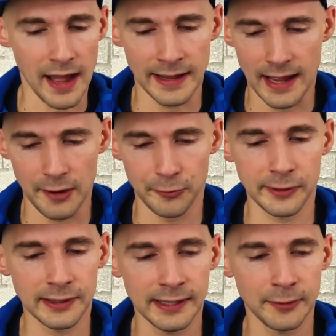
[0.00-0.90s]
I
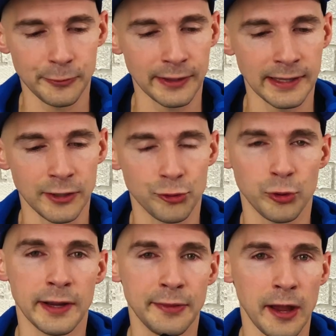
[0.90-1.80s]
really, really
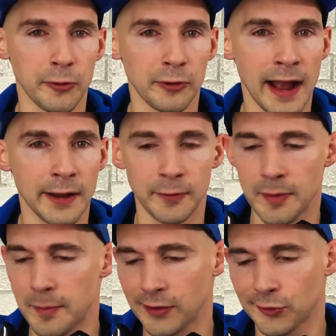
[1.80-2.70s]
enjoyed that ride from
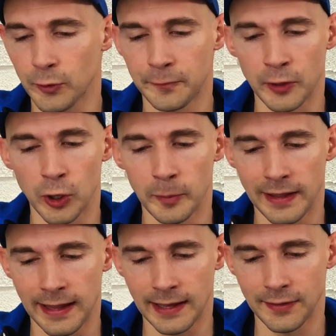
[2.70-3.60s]
the midsole foam
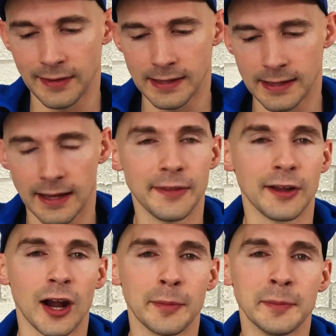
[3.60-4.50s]
and the
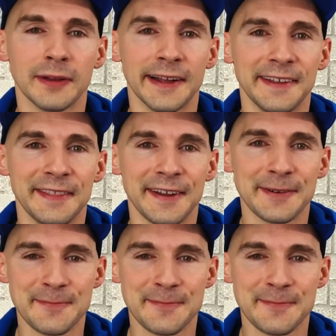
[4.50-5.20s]
carbon plate in there.